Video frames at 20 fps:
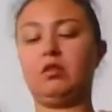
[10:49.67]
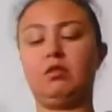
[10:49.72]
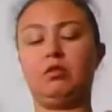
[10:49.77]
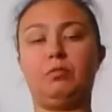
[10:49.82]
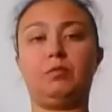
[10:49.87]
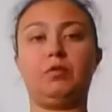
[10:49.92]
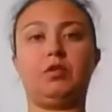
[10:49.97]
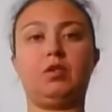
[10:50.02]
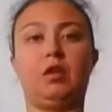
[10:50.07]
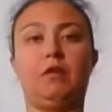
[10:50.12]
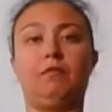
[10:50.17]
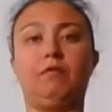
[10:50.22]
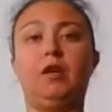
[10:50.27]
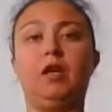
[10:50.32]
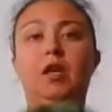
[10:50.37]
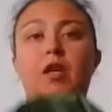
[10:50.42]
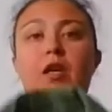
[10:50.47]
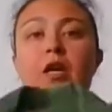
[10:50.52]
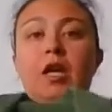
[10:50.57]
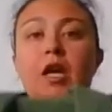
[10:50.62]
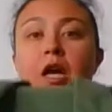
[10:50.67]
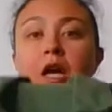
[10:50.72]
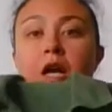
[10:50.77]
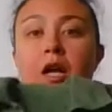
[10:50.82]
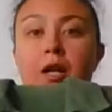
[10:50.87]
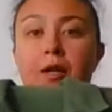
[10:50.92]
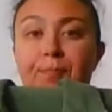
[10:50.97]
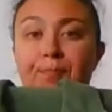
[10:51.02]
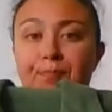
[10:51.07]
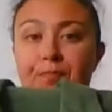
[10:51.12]
super stuffy.
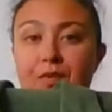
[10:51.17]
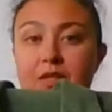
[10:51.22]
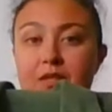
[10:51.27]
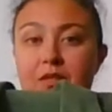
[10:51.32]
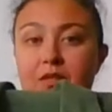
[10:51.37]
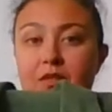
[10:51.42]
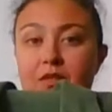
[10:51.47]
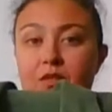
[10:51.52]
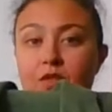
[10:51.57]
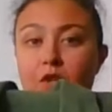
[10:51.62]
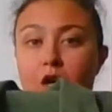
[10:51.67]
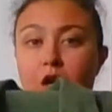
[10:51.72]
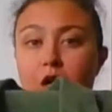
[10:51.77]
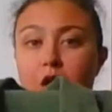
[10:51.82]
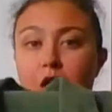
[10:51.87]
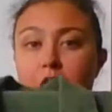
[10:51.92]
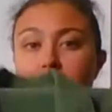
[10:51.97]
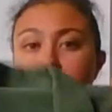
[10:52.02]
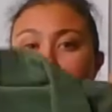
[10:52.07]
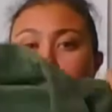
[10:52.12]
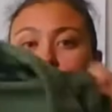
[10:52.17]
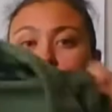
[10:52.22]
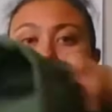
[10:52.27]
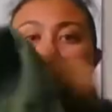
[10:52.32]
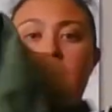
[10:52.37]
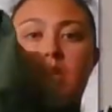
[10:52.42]
This is Zara.